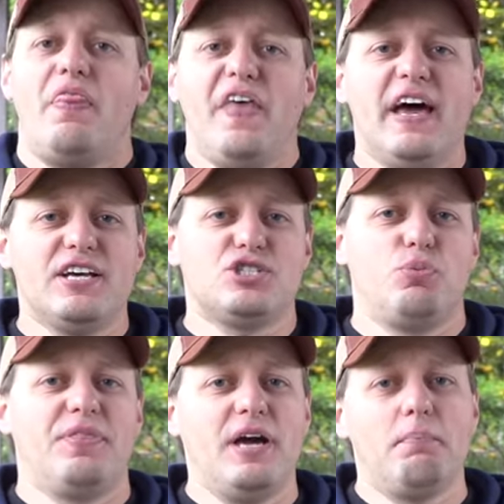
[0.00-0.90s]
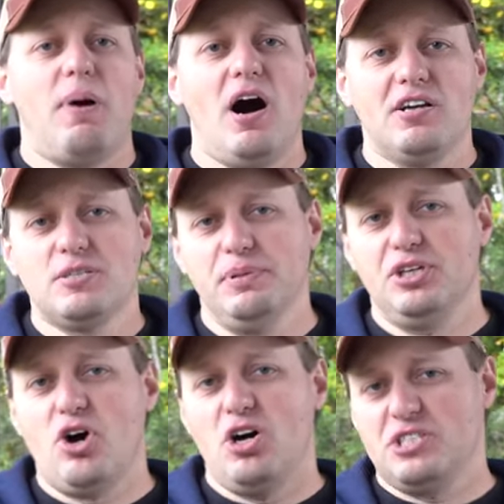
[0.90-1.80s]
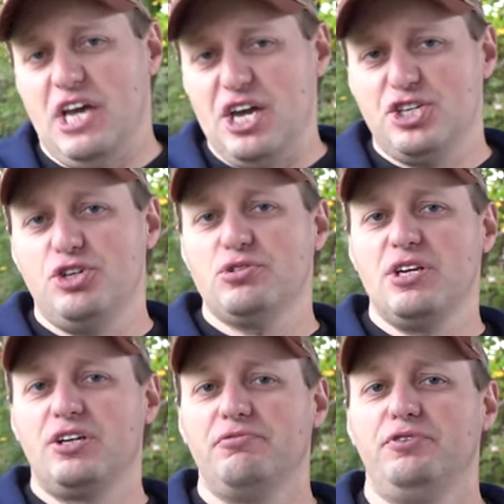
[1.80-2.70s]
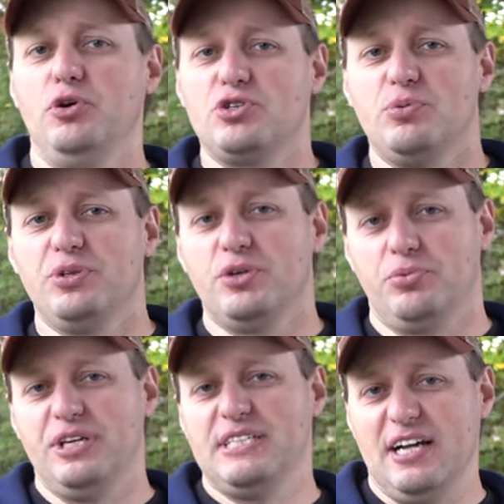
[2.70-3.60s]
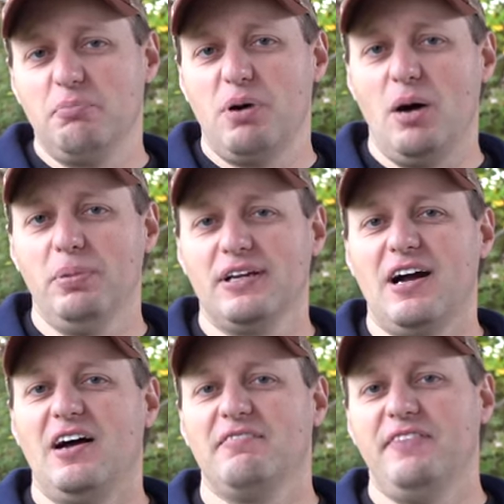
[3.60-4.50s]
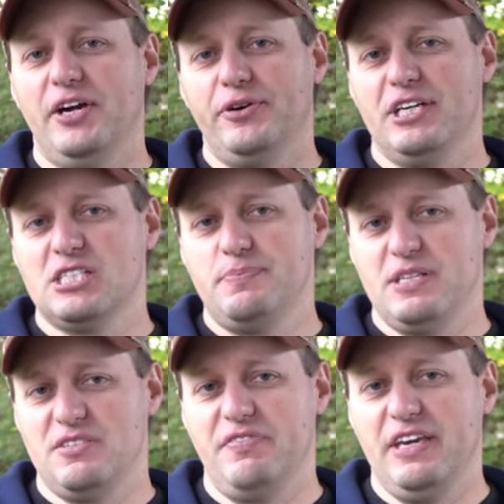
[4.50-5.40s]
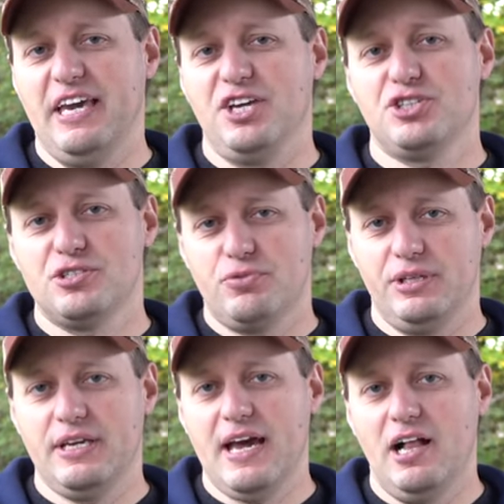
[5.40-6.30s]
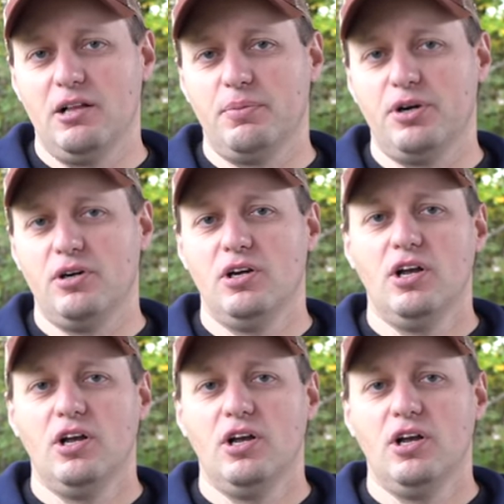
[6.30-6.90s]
This would then possibly cause issues and confusion with the retail public on various specifications for the caliber.